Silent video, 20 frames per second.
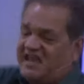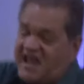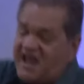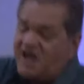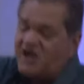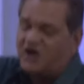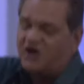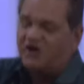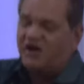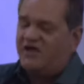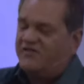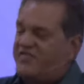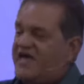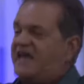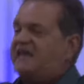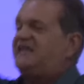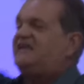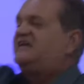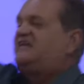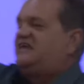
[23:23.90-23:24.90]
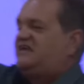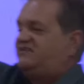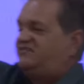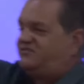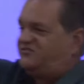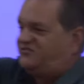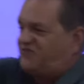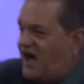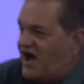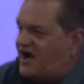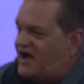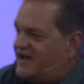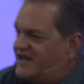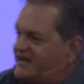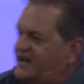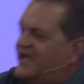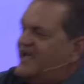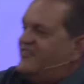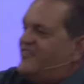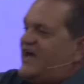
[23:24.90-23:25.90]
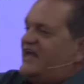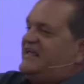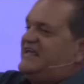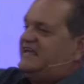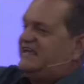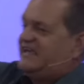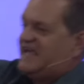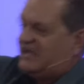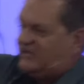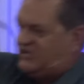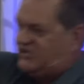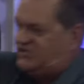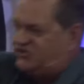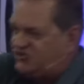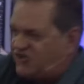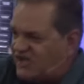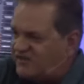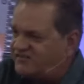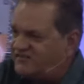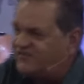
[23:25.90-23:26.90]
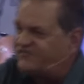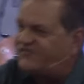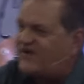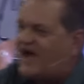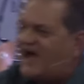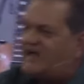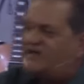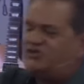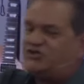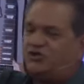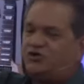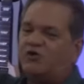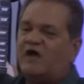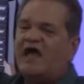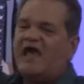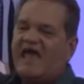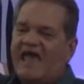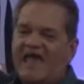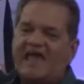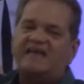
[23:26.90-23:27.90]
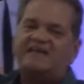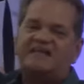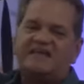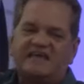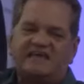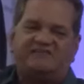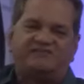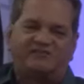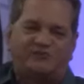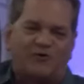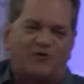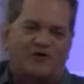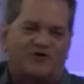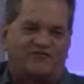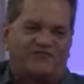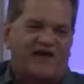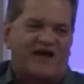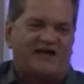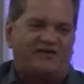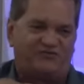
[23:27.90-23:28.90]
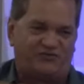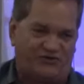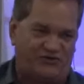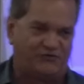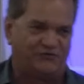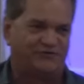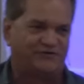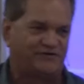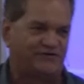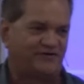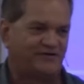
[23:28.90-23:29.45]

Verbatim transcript: here that it is done, that He, get, he justified you and He's glorified you.